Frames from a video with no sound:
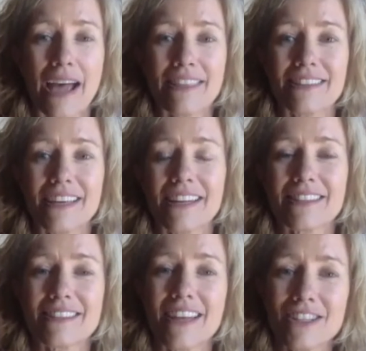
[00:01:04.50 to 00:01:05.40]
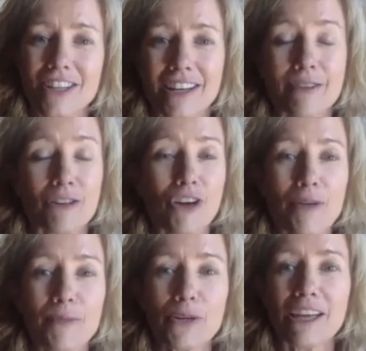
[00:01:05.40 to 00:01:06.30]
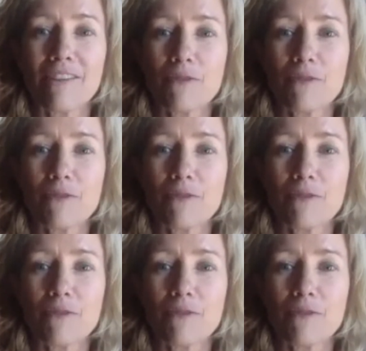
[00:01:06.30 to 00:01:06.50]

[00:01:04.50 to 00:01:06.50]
think that is such an incredible gift